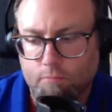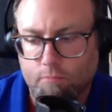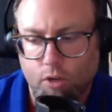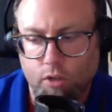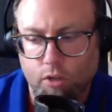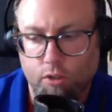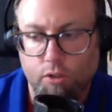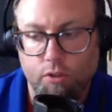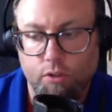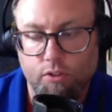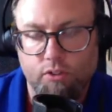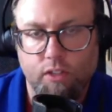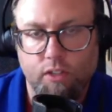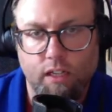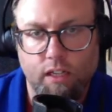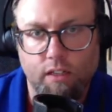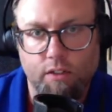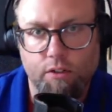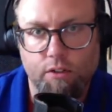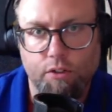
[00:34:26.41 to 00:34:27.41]
a good
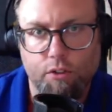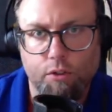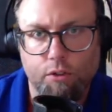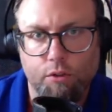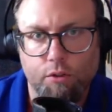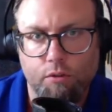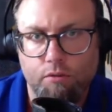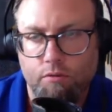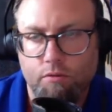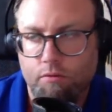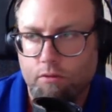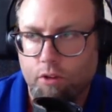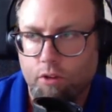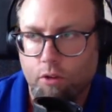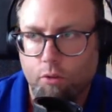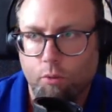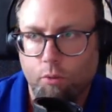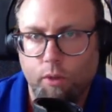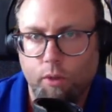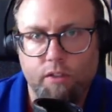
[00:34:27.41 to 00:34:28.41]
solid dude,
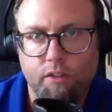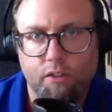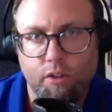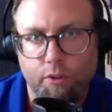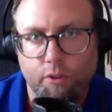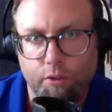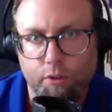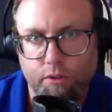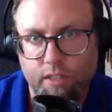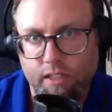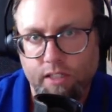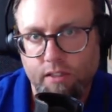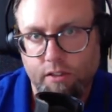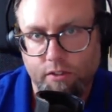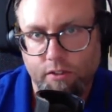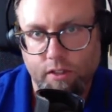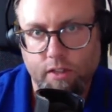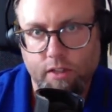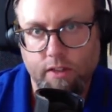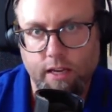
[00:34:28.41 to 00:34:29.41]
don't wait until they're dead to
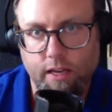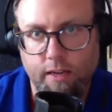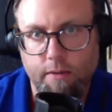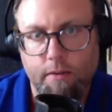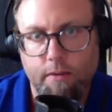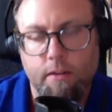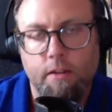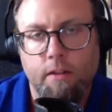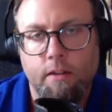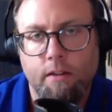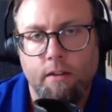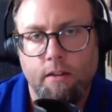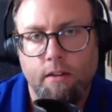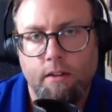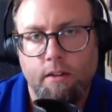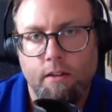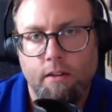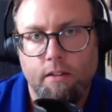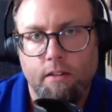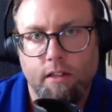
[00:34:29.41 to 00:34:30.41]
say that.
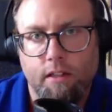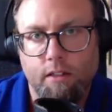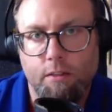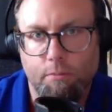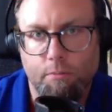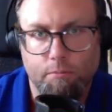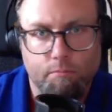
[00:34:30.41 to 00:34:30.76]
Tell them,